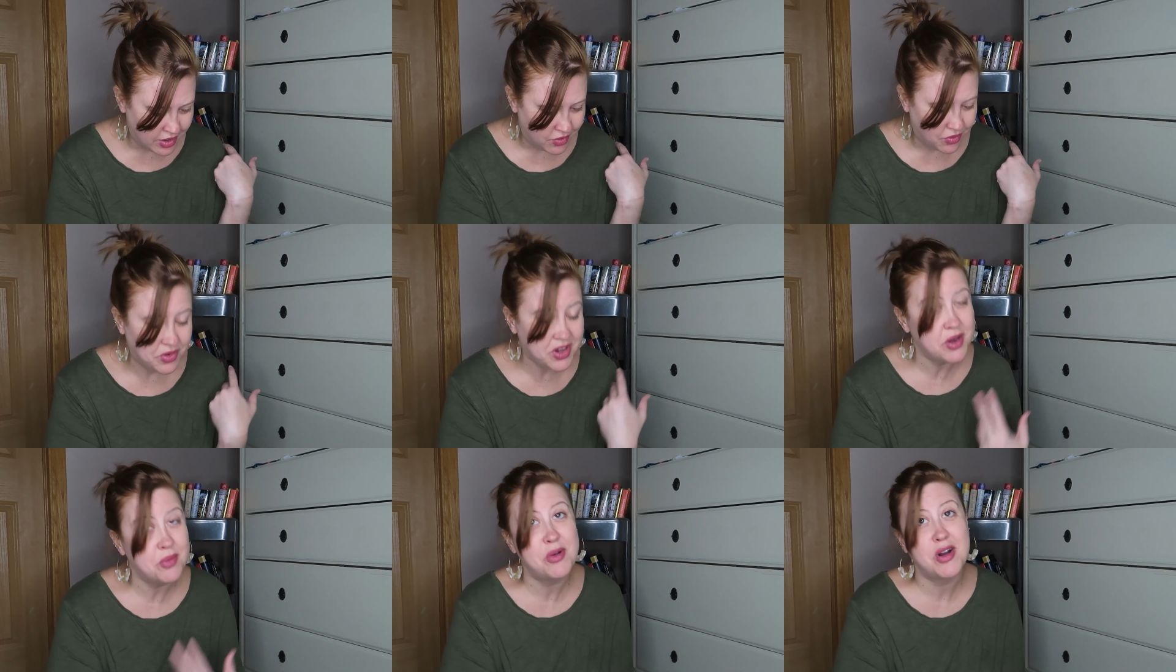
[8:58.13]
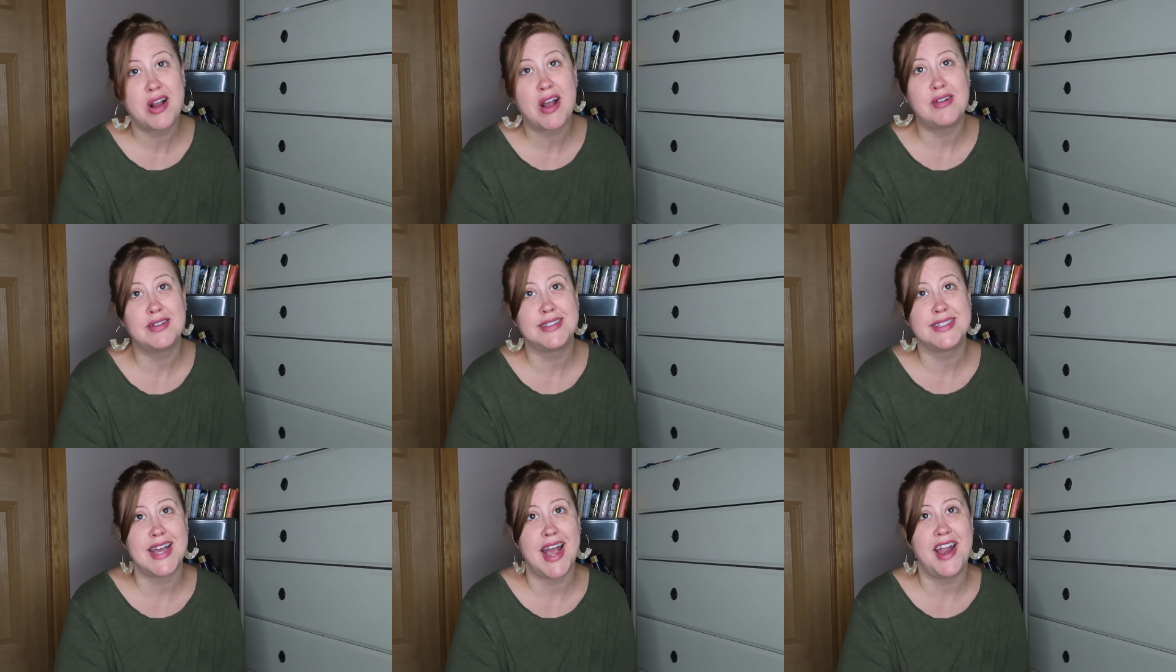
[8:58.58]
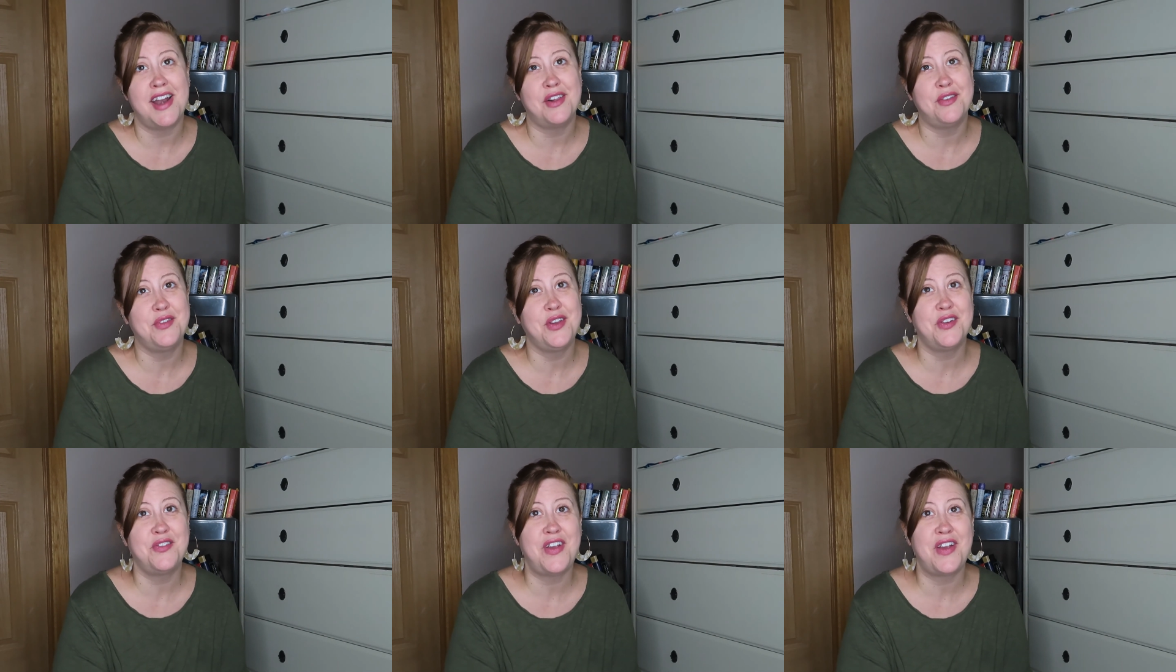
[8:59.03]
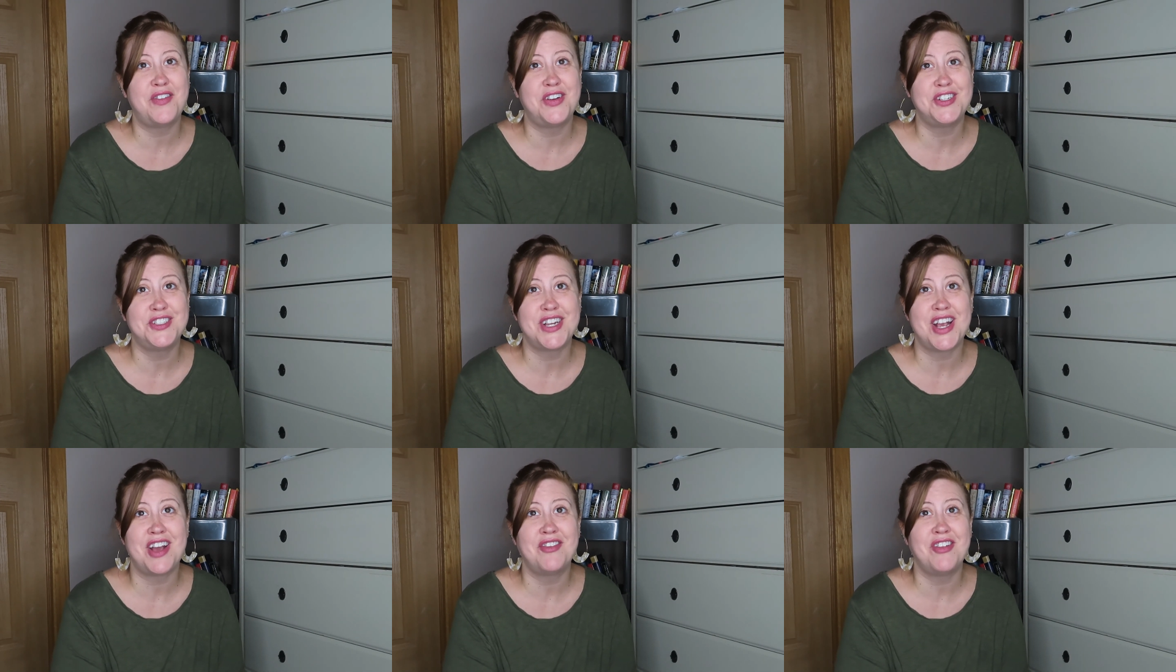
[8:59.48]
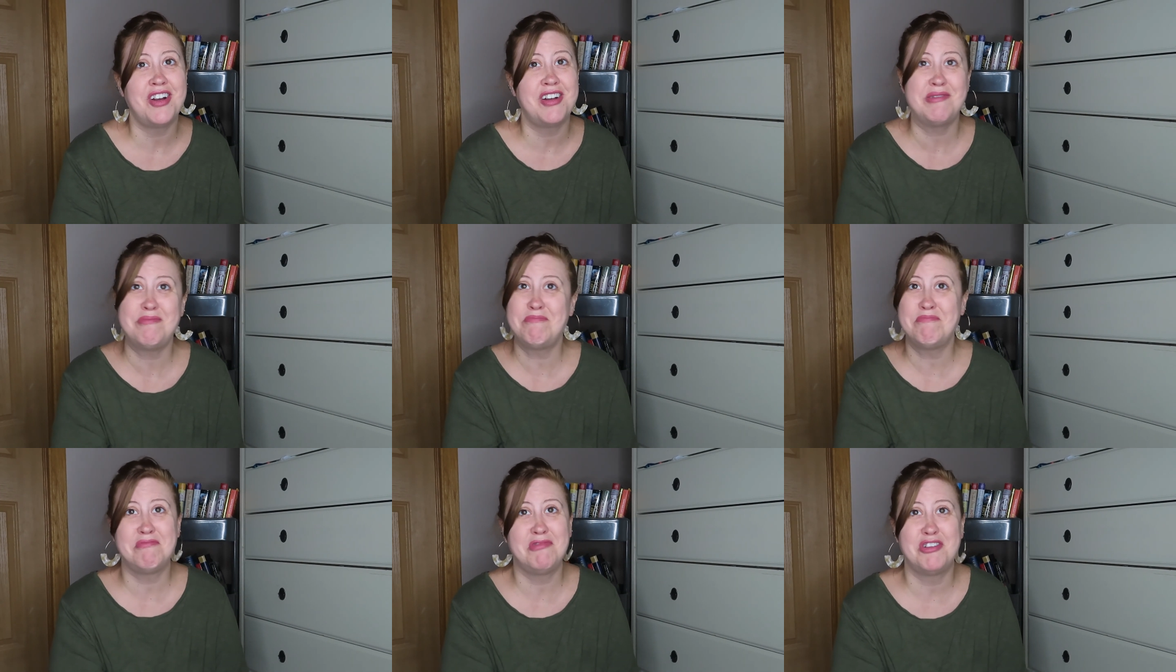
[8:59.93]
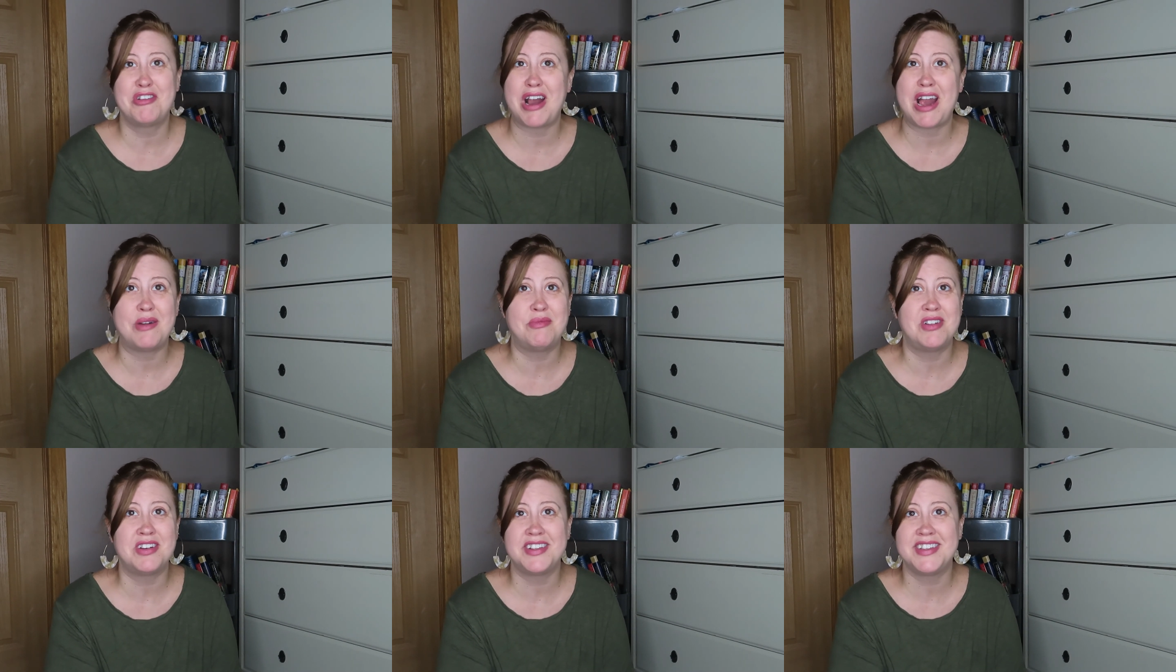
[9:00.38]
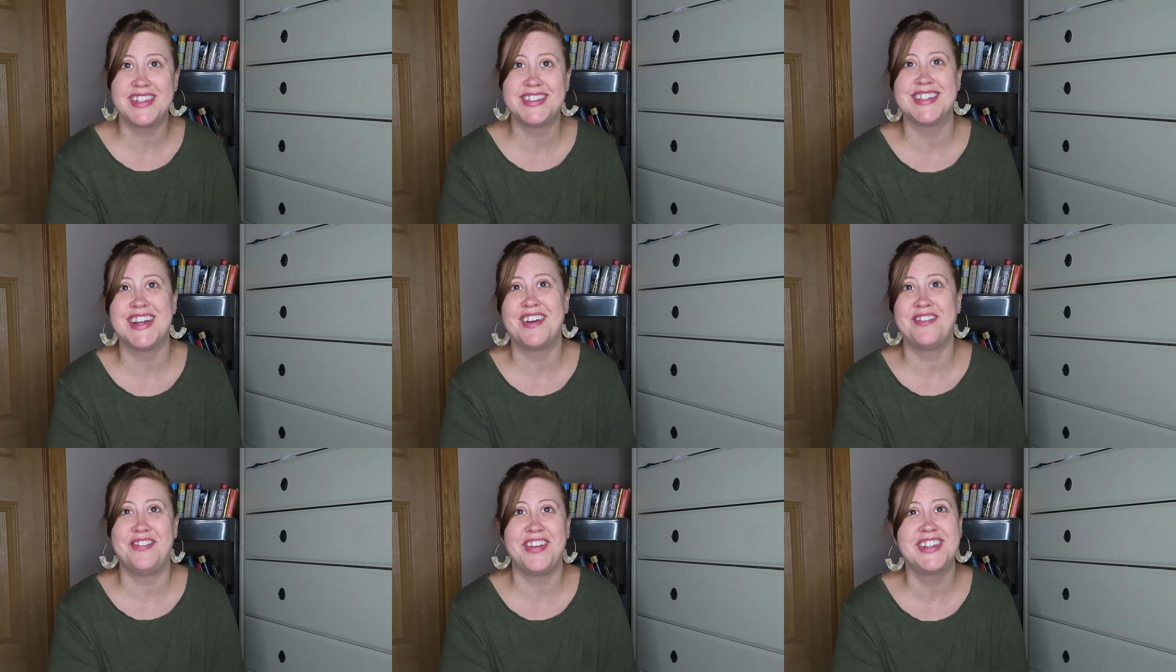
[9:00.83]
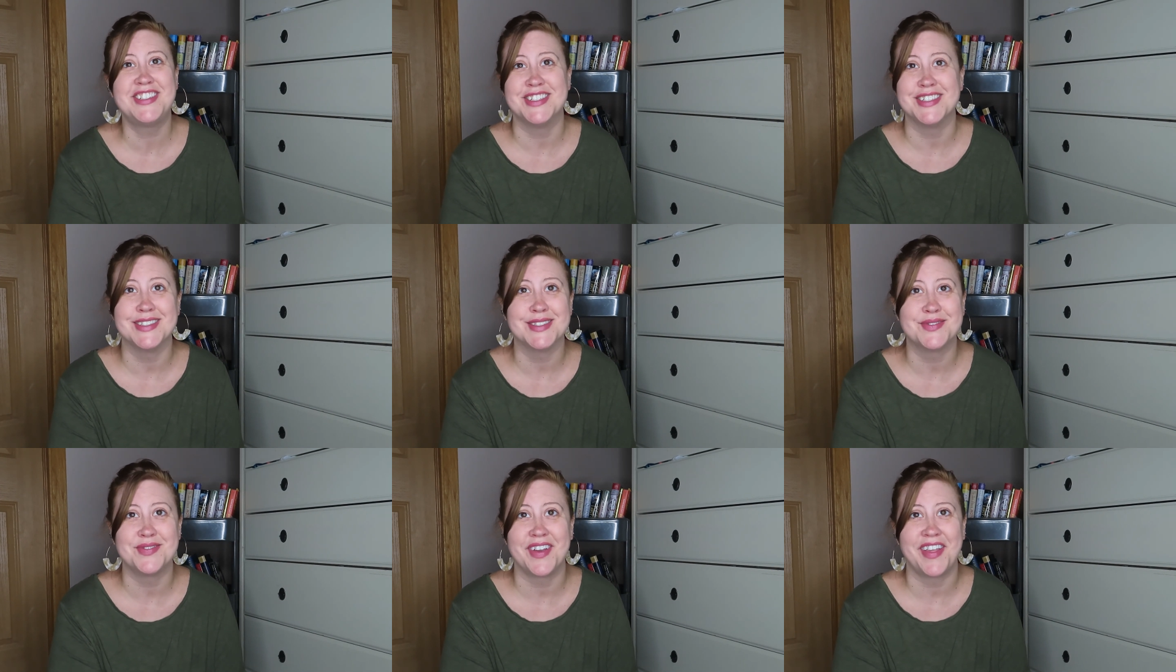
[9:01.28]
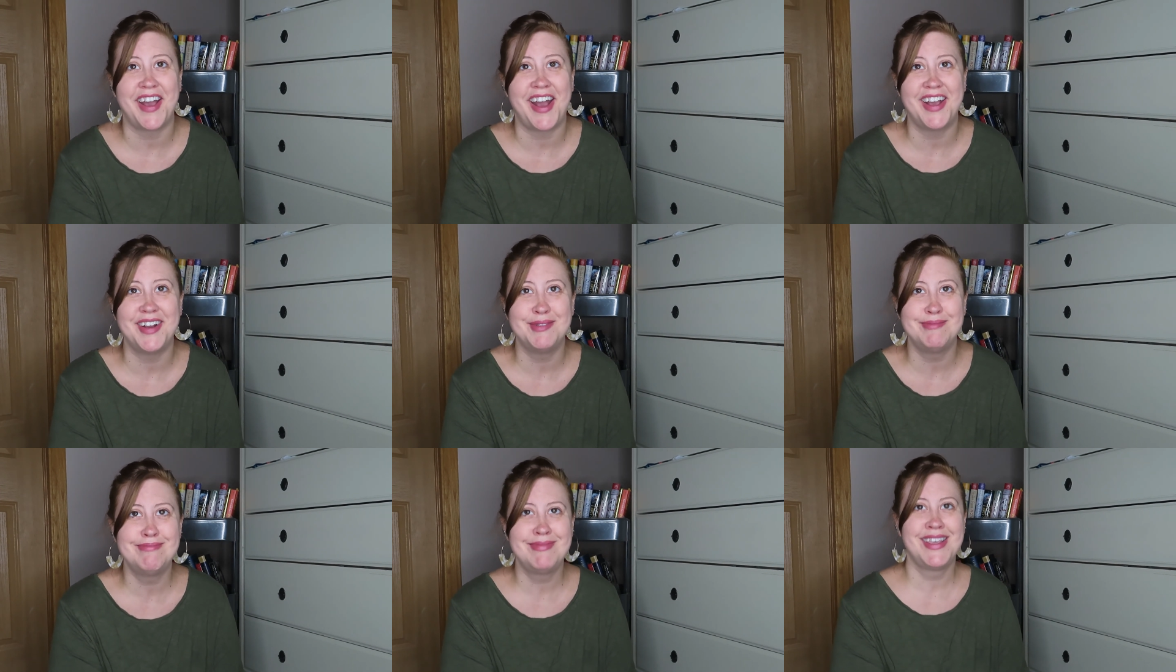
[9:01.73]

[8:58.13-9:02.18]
read a book outside of your favorite genre, grab one of these nonfictions for that.